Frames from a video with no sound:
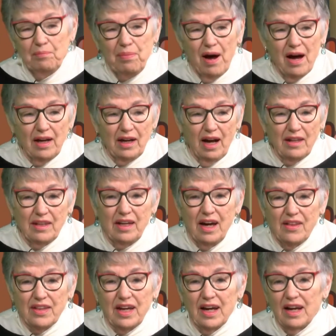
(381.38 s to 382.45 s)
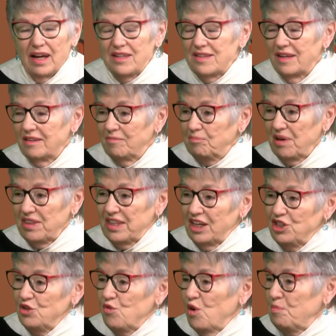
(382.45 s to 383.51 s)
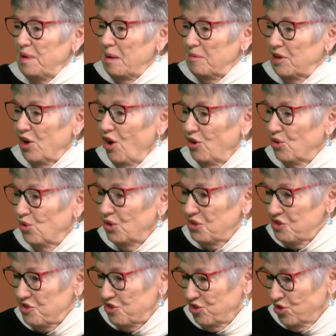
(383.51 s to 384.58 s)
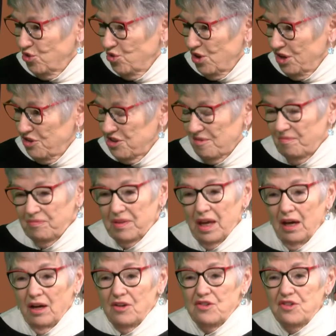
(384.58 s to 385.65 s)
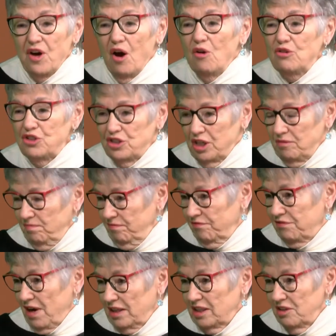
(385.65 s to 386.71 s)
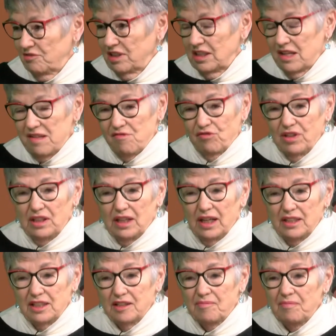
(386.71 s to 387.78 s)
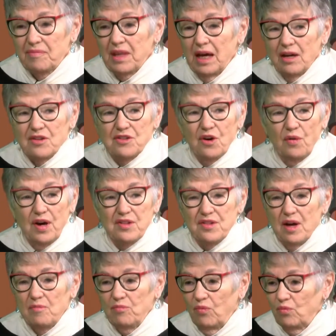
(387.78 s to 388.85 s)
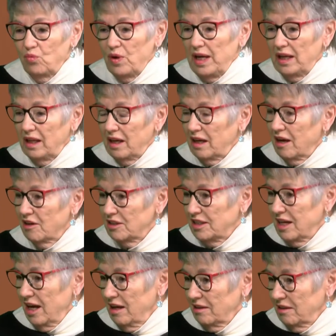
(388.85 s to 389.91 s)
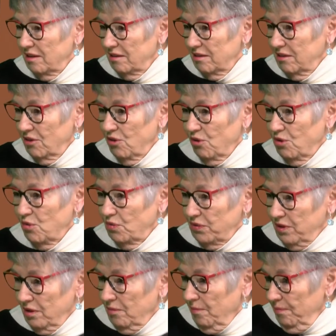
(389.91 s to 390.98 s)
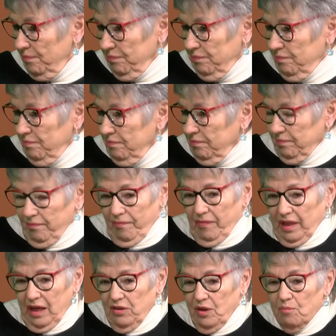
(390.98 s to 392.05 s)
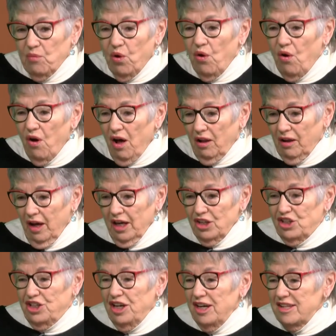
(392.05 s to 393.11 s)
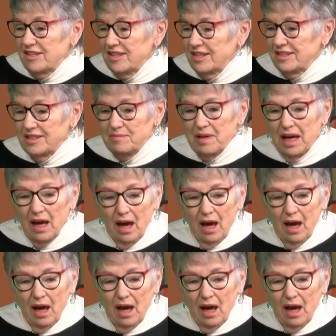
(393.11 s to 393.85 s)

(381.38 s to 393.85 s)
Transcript: But on the other hand, I said, but then you won't be able to go to all the stores. So she finally relented. So as I'm wheeling her down the mall, she said to me,